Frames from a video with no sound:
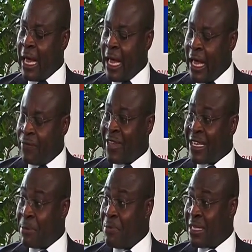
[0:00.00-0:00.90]
if it
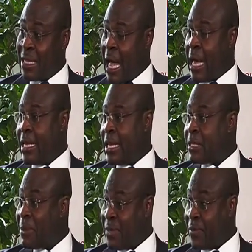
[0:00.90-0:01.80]
doesn't meet Ghanaian
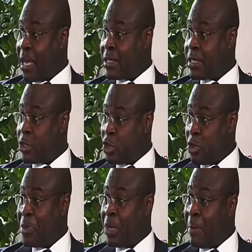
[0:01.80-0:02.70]
specifications, it will
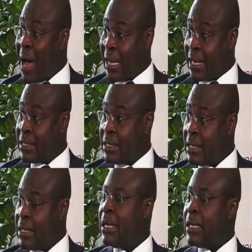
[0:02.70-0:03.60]
be in the market.
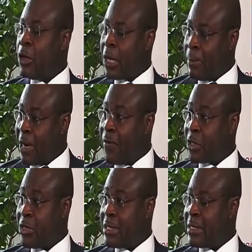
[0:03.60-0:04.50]
The local
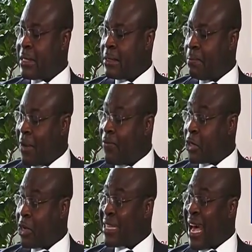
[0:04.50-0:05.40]
manufacturing
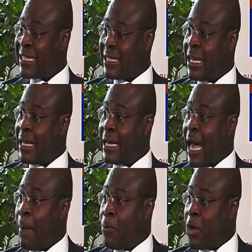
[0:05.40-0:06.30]
manufacturers are seeing an
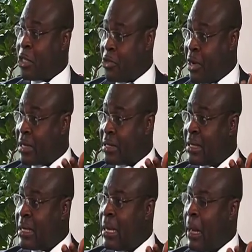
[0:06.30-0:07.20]
upward trend.
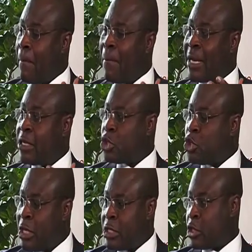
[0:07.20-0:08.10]
But it
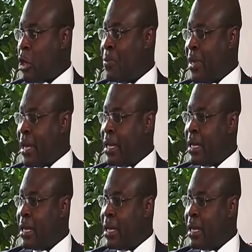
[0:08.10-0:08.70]
shouldn't stop there.